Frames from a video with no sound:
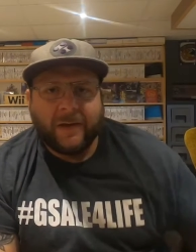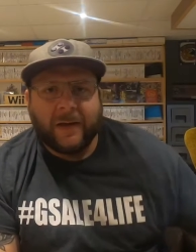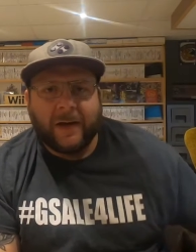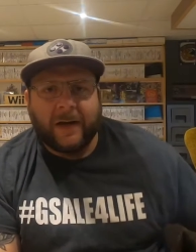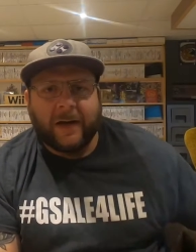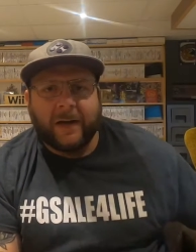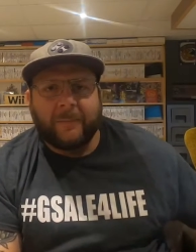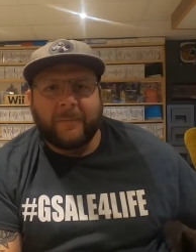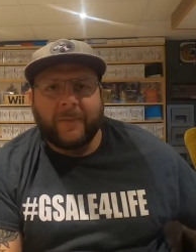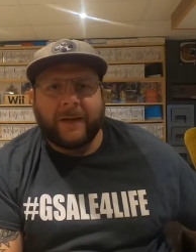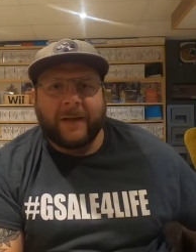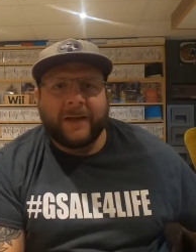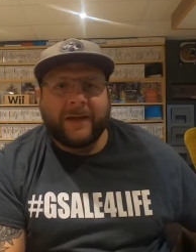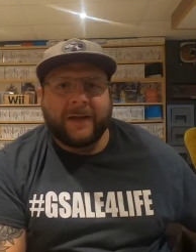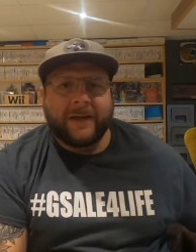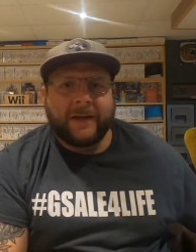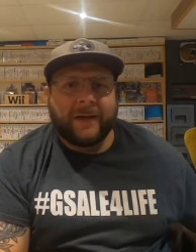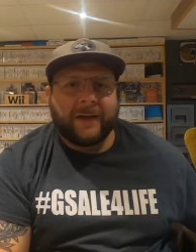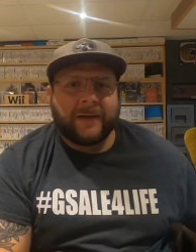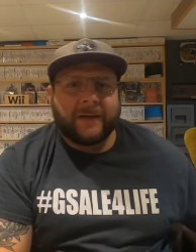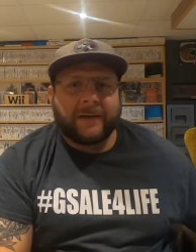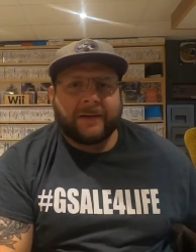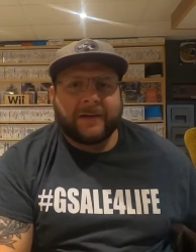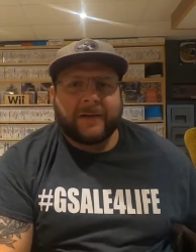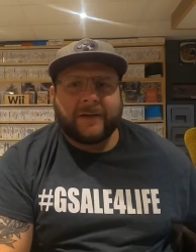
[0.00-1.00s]

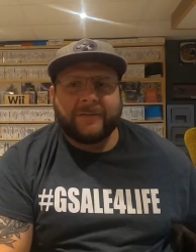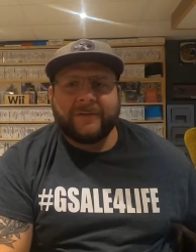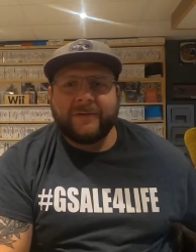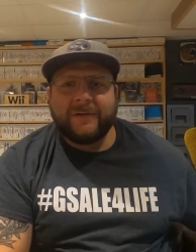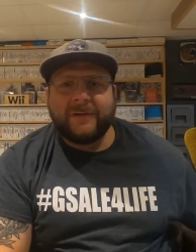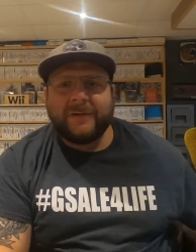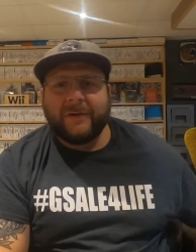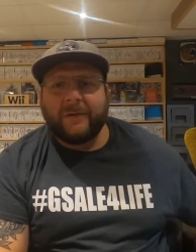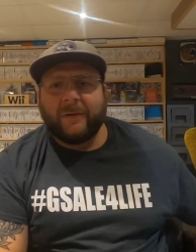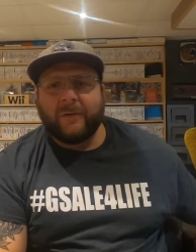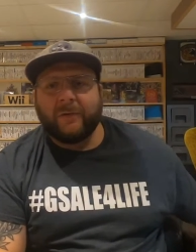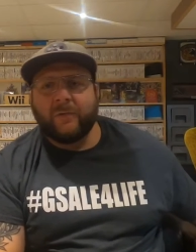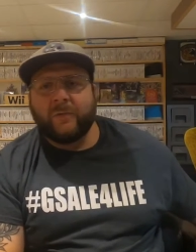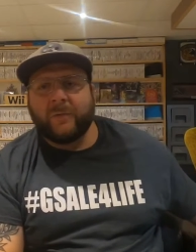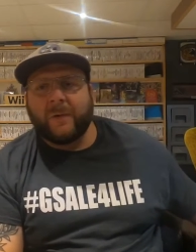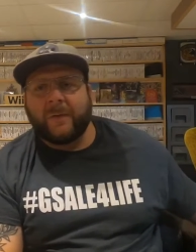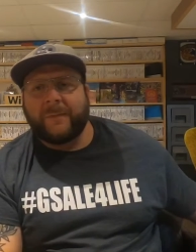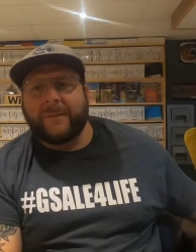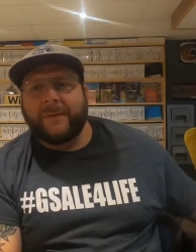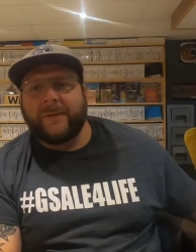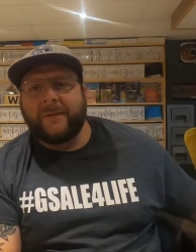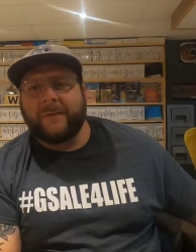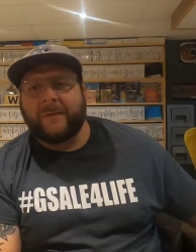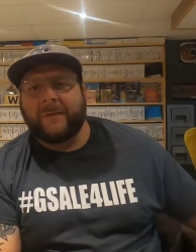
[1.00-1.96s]
My cousin Neil, who I